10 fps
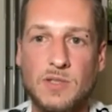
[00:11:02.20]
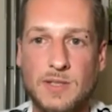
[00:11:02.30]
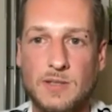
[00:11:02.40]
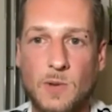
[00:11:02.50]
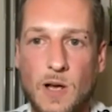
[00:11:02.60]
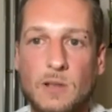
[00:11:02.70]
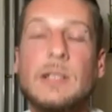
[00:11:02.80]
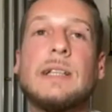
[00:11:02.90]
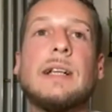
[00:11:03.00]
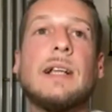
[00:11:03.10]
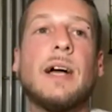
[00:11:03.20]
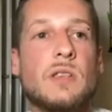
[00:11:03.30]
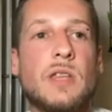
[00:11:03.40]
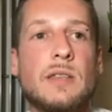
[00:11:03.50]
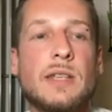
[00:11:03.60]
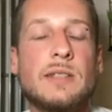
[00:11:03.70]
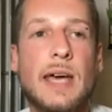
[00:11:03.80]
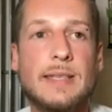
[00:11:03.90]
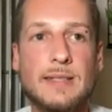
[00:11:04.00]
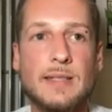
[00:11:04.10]
months as well. So the, the
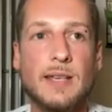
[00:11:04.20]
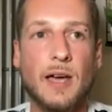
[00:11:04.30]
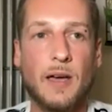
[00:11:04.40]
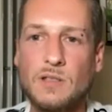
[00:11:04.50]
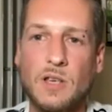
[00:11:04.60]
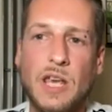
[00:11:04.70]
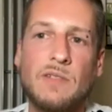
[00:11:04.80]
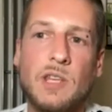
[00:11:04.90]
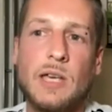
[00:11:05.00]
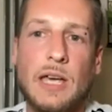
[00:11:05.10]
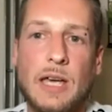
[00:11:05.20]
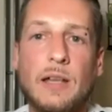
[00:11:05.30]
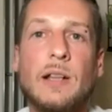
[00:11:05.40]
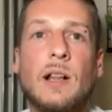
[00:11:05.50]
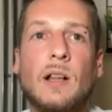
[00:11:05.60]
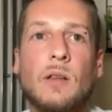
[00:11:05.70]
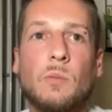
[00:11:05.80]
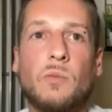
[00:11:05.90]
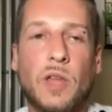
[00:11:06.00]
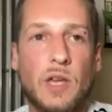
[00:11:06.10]
test, uh, so here in the UK,
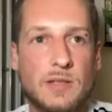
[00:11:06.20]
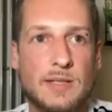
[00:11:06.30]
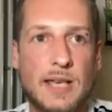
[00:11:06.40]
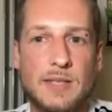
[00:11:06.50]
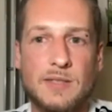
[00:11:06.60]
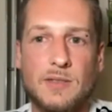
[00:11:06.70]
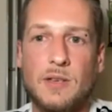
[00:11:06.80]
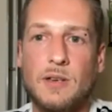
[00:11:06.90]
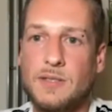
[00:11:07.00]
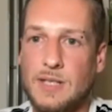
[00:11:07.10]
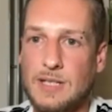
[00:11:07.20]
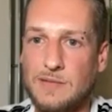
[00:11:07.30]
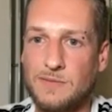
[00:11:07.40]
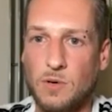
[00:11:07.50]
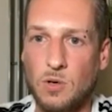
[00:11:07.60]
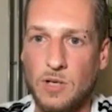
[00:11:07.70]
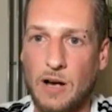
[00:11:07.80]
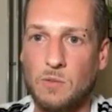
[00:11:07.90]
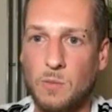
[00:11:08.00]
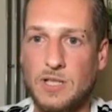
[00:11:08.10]
they used to test the CD4
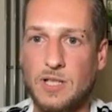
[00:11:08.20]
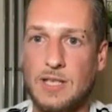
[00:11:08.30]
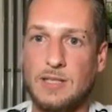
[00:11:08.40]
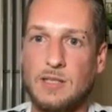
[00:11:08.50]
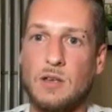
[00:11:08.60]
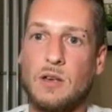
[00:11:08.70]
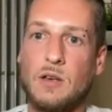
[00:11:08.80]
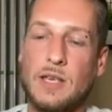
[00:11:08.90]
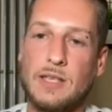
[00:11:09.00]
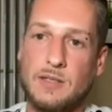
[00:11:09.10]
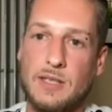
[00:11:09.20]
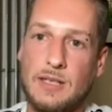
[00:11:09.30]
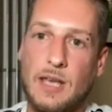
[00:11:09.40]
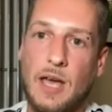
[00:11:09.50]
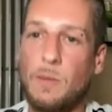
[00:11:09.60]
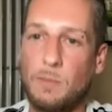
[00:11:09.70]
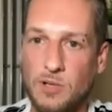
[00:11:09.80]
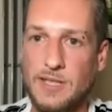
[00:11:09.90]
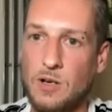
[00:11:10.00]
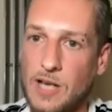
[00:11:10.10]
count, which is the is the white
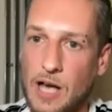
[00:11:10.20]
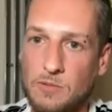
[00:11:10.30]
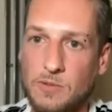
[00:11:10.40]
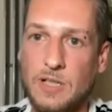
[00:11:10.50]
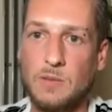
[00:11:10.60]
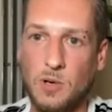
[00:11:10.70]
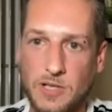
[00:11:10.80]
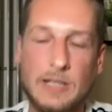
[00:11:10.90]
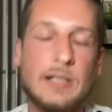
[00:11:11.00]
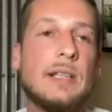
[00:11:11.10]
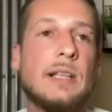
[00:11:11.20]
blood cell count in your body.